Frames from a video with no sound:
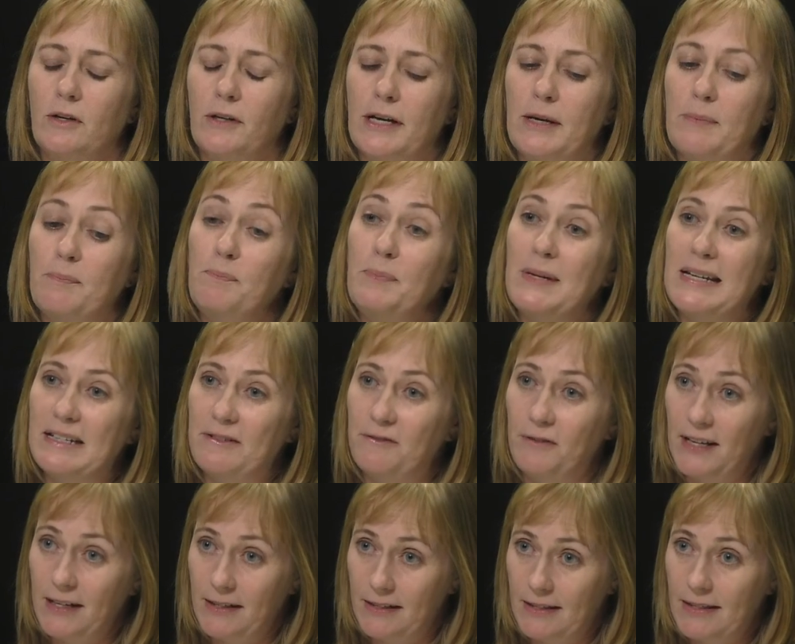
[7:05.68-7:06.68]
look at
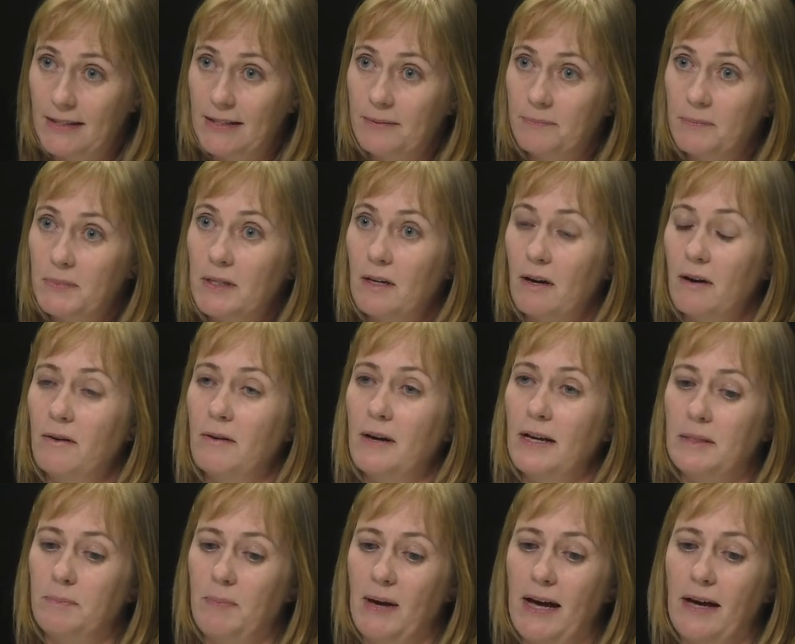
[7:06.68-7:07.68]
benefits. So
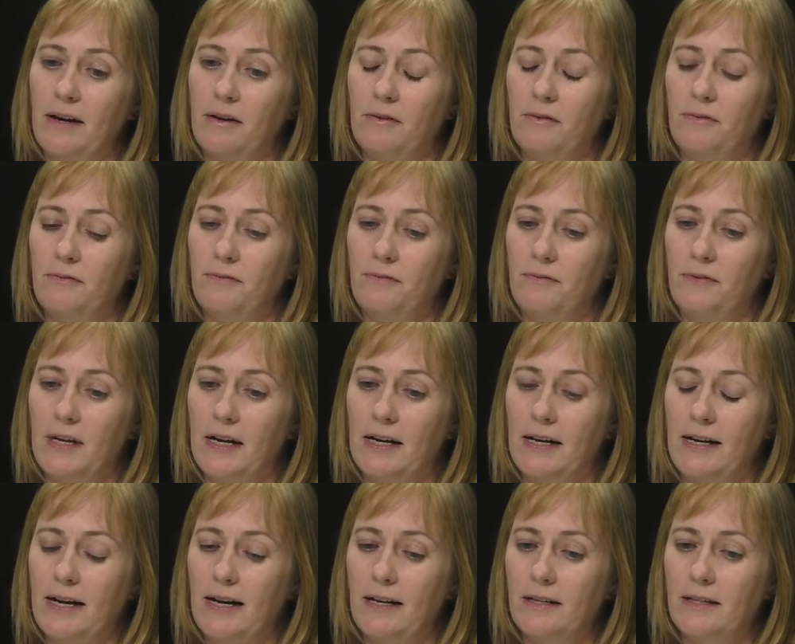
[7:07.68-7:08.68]
as part of that
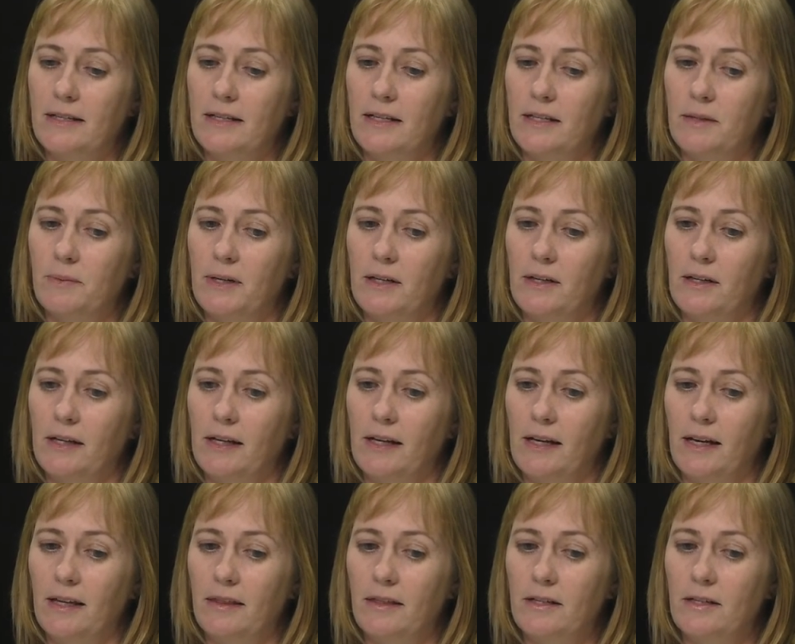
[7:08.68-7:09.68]
analysis, we're
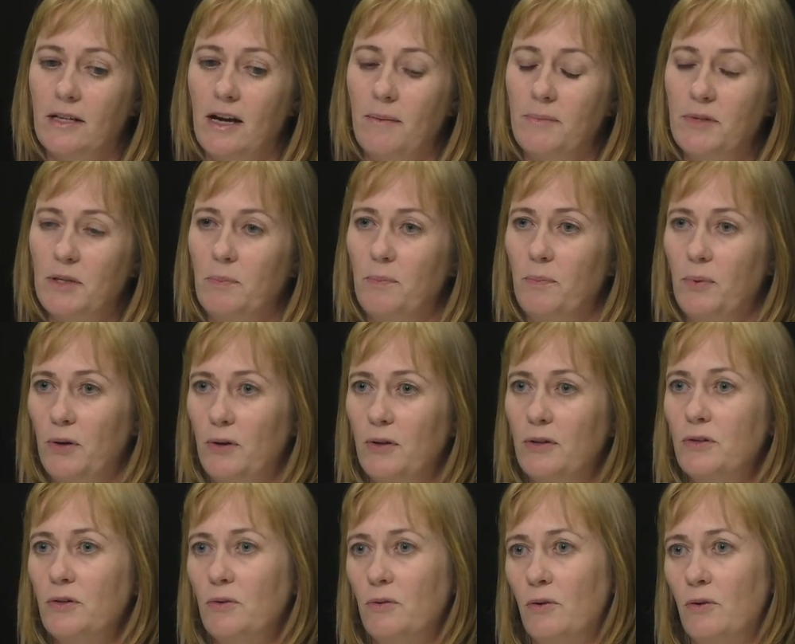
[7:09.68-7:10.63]
looking at the types of perks